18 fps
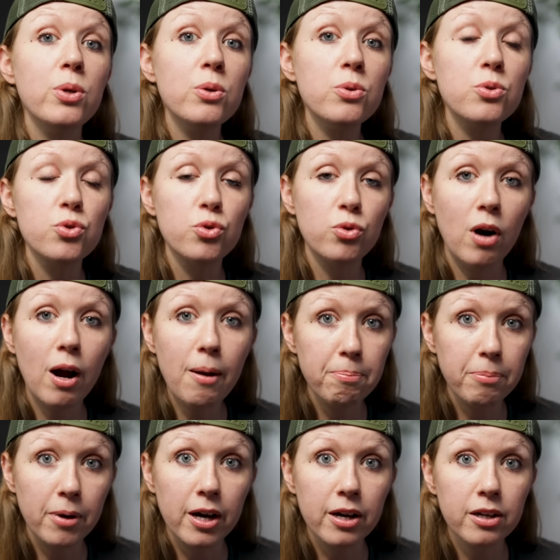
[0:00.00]
you use
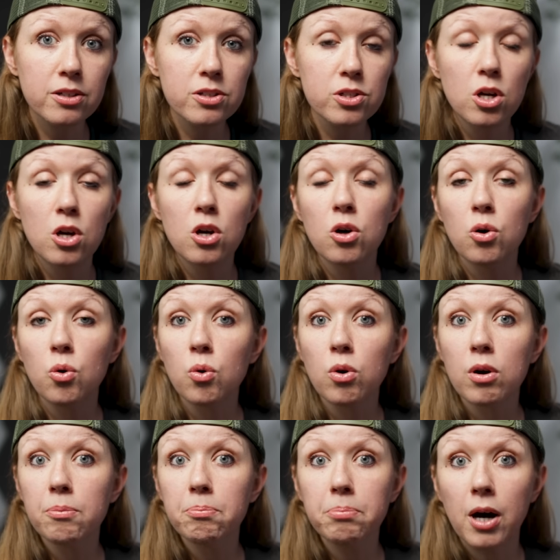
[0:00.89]
Dropbox
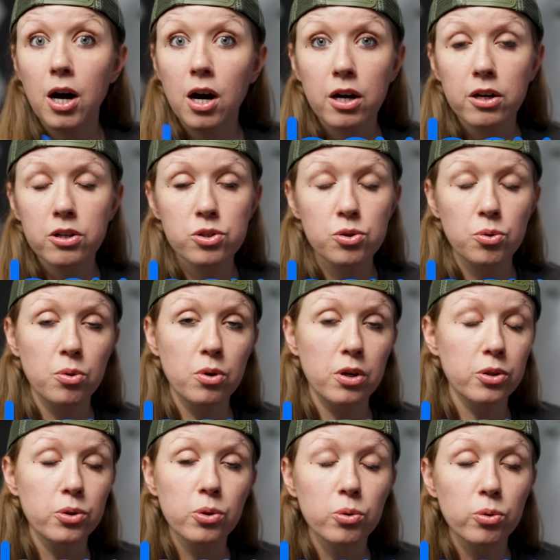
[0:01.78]
or Box
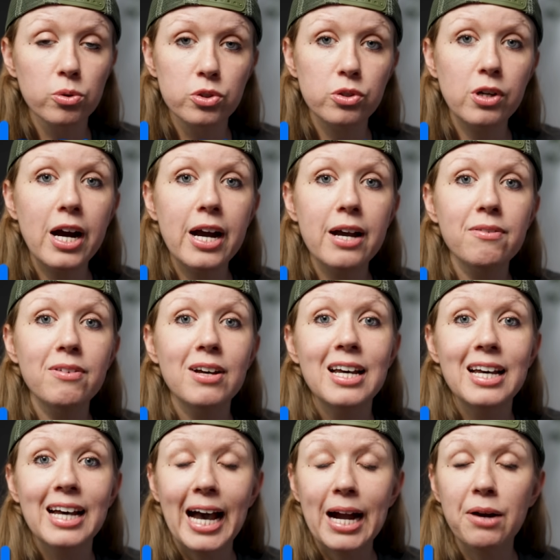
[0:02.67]
or Google Drive,
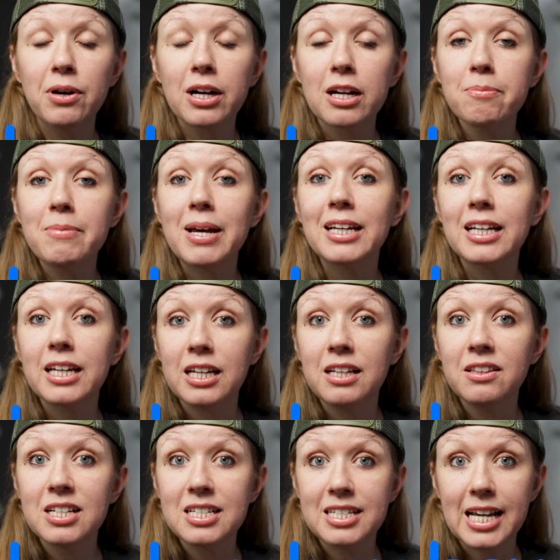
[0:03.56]
I recommend
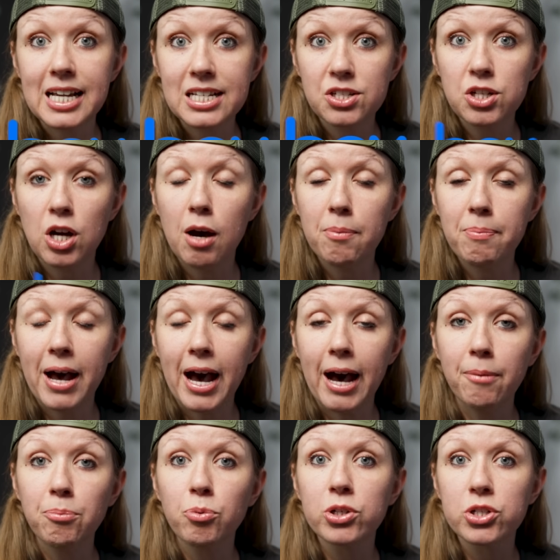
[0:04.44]
getting the desktop
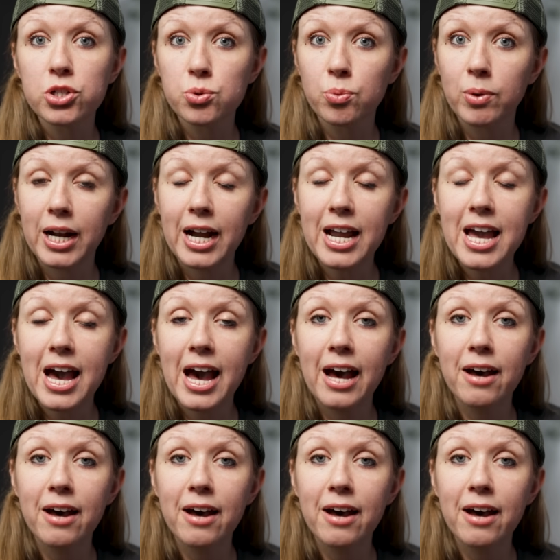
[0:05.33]
app, which is what I